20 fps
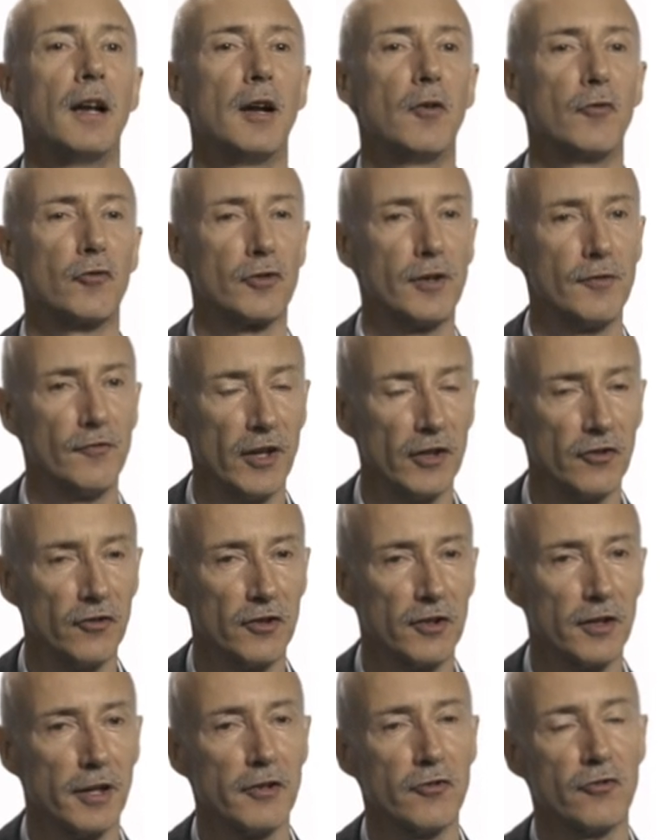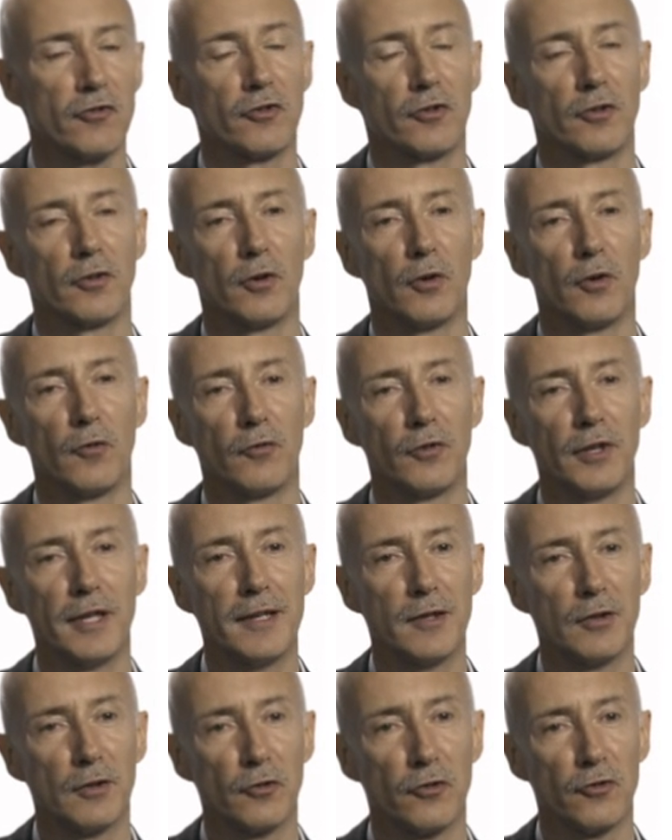and for investigation of
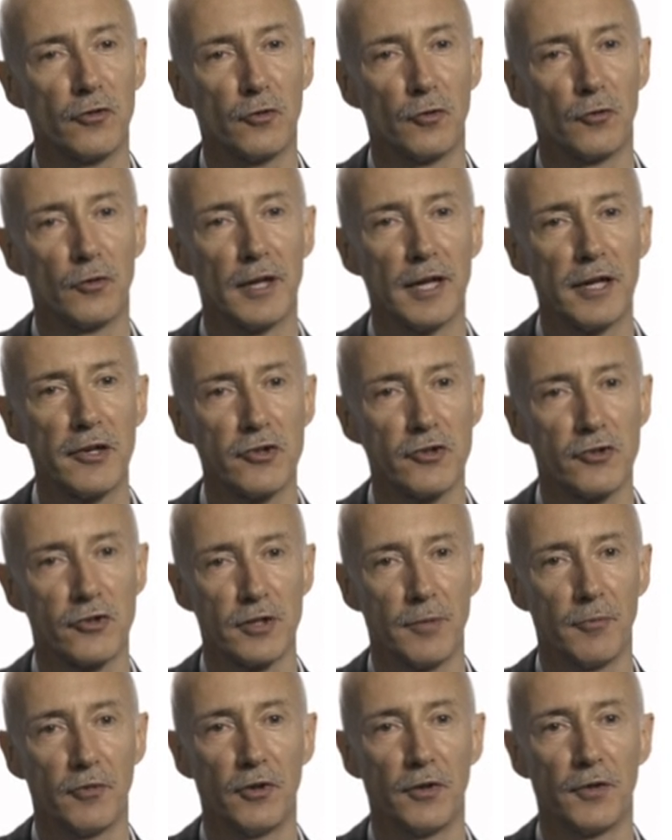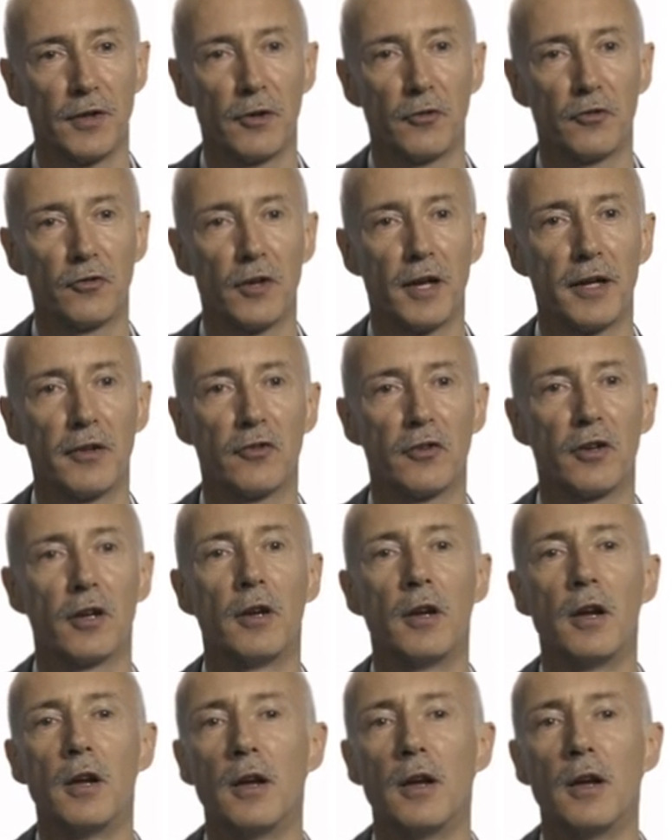ecological relationships in those data,